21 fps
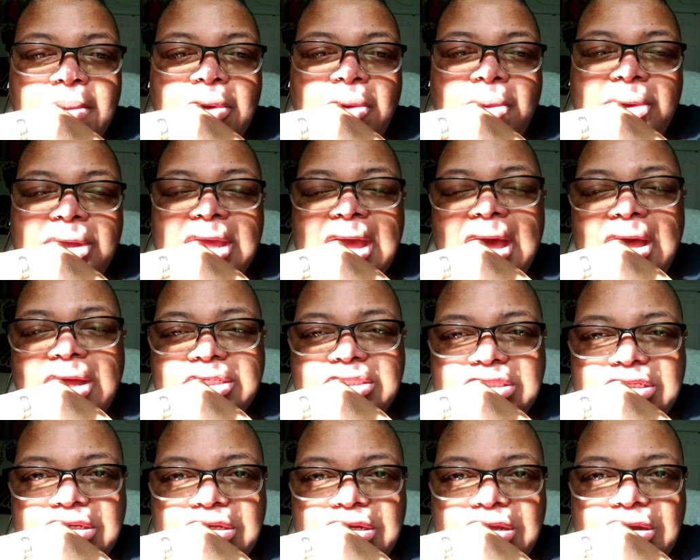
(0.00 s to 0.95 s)
But when
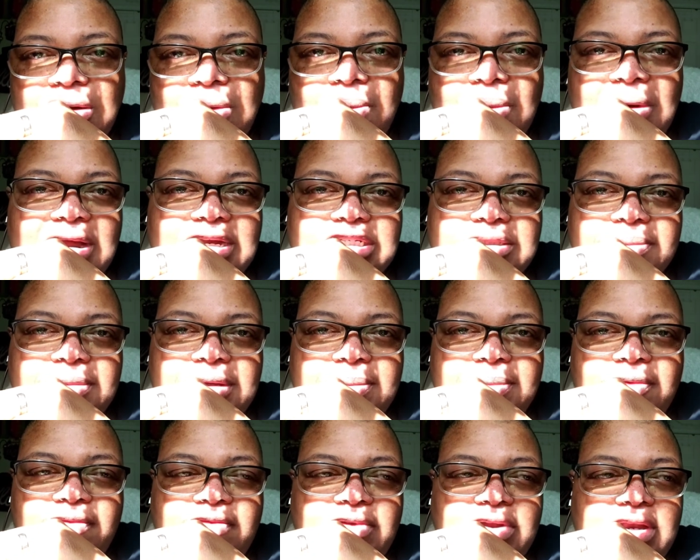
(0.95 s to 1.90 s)
y'all sitting here watching
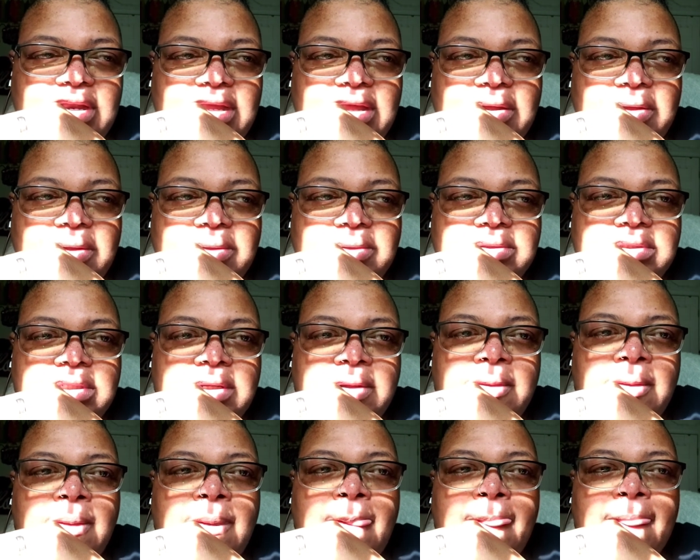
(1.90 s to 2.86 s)
people videos,
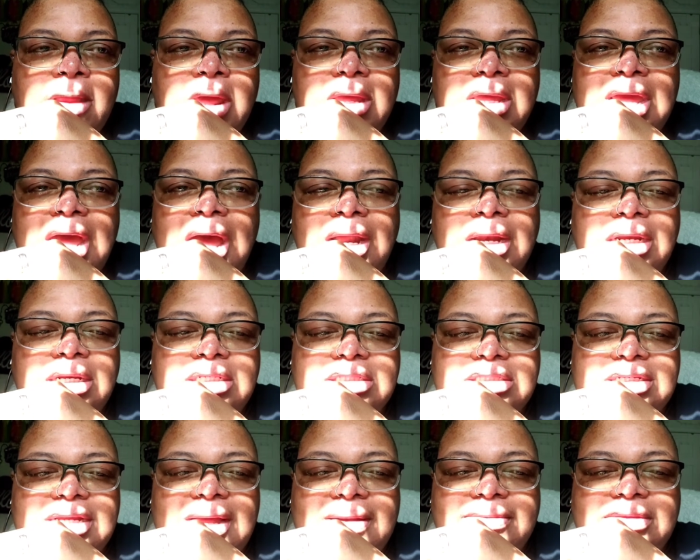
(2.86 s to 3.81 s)
y'all need
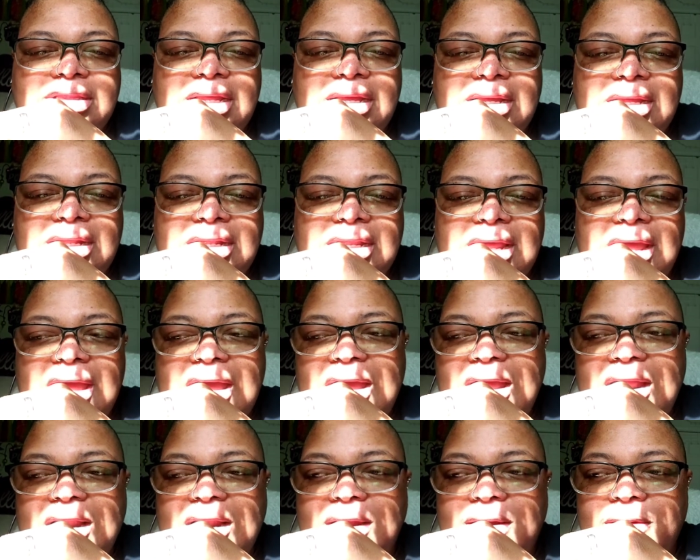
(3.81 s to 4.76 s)
to stop thinking
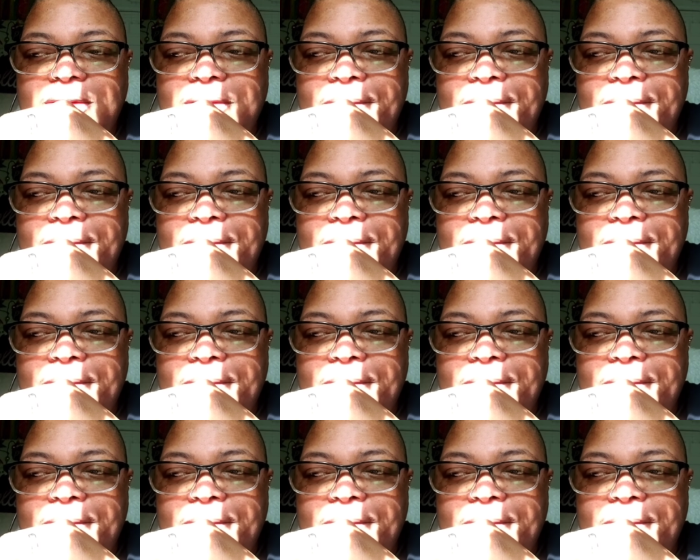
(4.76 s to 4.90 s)
that